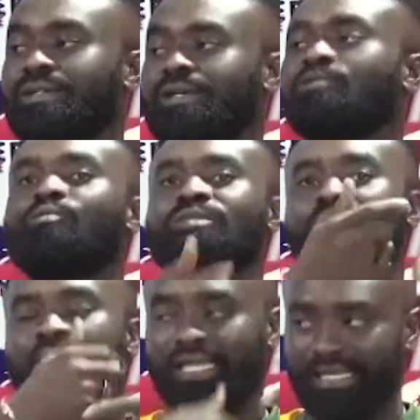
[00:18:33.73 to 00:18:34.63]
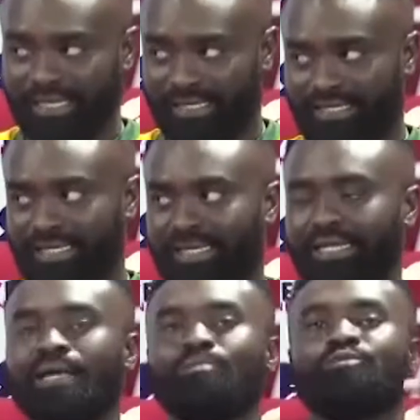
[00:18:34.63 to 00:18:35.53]
and Mujay,
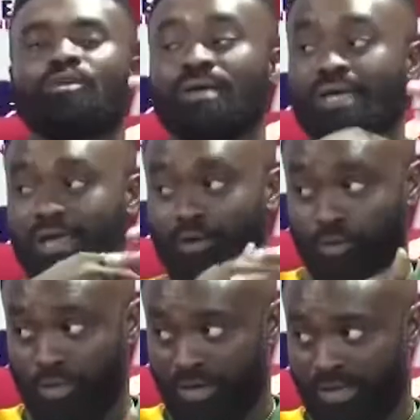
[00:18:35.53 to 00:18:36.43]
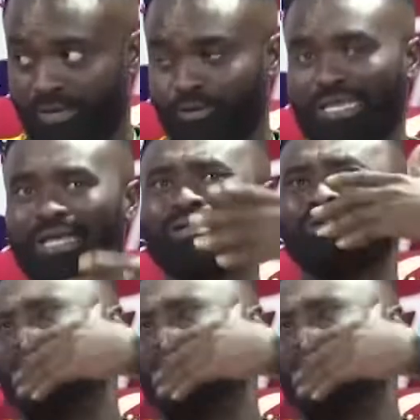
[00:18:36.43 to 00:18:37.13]
and a bishop can of by and